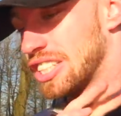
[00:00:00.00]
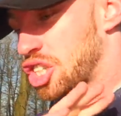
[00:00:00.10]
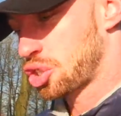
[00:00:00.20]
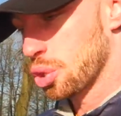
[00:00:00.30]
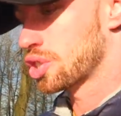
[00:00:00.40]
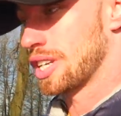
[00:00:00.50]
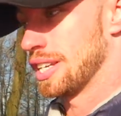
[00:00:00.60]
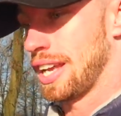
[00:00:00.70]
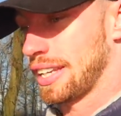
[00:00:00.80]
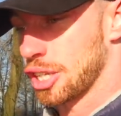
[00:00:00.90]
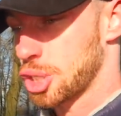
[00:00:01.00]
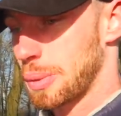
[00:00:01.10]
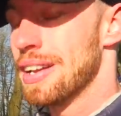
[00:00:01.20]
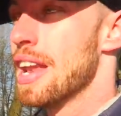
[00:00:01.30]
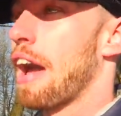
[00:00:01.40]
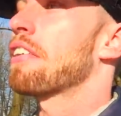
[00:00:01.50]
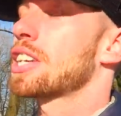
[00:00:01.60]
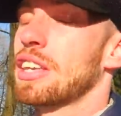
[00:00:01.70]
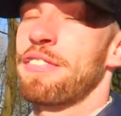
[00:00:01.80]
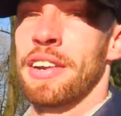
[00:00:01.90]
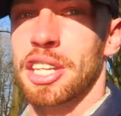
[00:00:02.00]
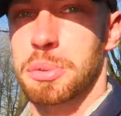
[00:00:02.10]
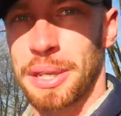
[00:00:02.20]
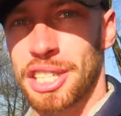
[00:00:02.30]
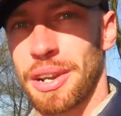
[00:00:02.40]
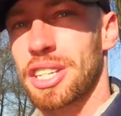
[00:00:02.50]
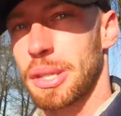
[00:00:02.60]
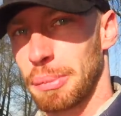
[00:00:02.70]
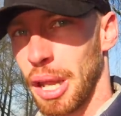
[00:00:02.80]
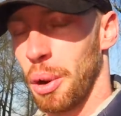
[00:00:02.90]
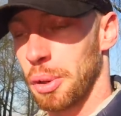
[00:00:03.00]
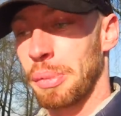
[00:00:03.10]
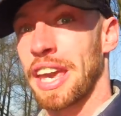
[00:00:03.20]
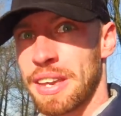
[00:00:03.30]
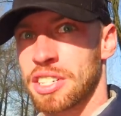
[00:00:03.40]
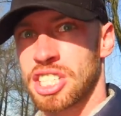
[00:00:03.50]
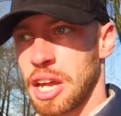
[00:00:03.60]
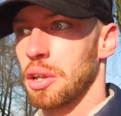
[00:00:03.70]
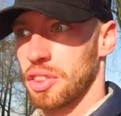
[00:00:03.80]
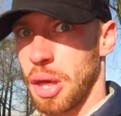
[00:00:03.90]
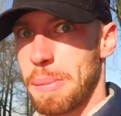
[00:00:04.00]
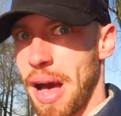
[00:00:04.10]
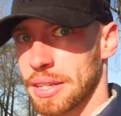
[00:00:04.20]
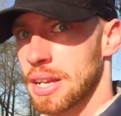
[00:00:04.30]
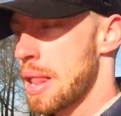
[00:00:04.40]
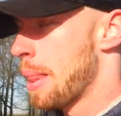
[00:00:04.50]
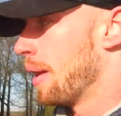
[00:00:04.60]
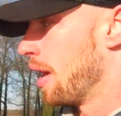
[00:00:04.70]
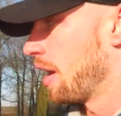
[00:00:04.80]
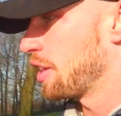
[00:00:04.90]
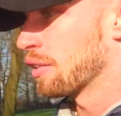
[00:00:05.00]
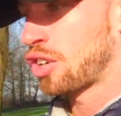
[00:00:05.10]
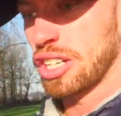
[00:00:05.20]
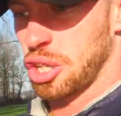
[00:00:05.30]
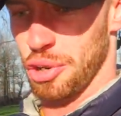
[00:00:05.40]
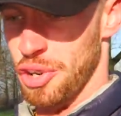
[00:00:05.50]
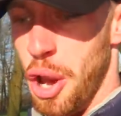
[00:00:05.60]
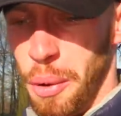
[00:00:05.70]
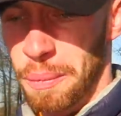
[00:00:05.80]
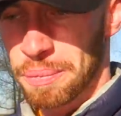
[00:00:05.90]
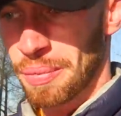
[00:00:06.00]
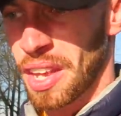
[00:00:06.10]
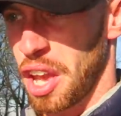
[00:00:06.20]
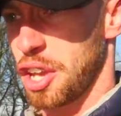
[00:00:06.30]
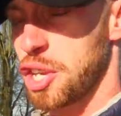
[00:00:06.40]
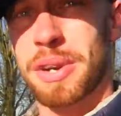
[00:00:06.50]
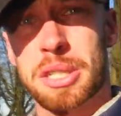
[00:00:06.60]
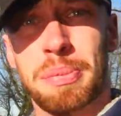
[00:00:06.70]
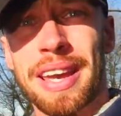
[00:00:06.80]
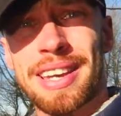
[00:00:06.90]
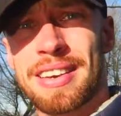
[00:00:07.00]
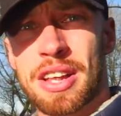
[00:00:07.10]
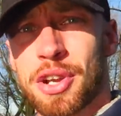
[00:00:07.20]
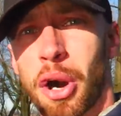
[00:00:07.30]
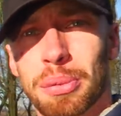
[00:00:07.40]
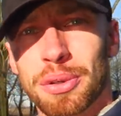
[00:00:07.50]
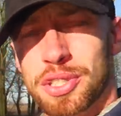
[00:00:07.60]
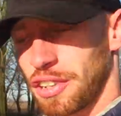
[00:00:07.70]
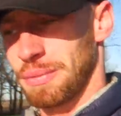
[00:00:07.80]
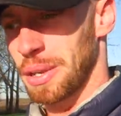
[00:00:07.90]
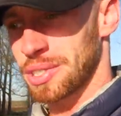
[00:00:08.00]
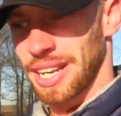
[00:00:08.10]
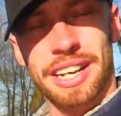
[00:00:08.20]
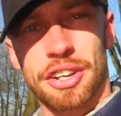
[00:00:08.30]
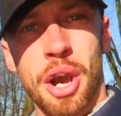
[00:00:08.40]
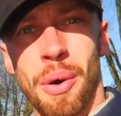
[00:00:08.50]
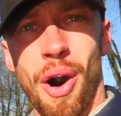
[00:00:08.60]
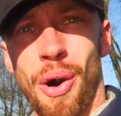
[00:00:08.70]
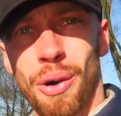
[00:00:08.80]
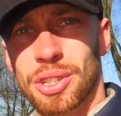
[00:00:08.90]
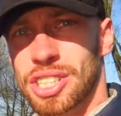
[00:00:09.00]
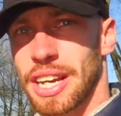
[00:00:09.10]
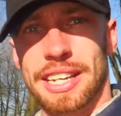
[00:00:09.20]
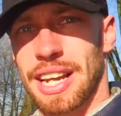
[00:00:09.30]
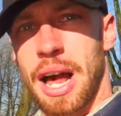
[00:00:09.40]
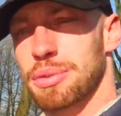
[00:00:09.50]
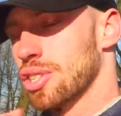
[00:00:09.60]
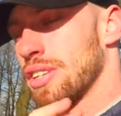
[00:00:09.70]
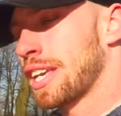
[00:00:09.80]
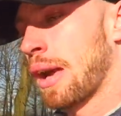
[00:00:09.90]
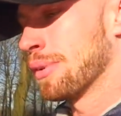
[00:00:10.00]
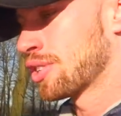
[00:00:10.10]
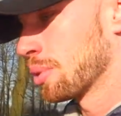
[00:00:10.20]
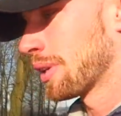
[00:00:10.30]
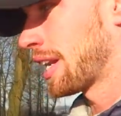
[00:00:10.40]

disgusting. Like the spe I actually found that the speakers are actually blown, but even still, they're bad. Uh, they've got, it's got no uh, USB, no Bluetooth music, no AUX, it's absolutely gammon, so we're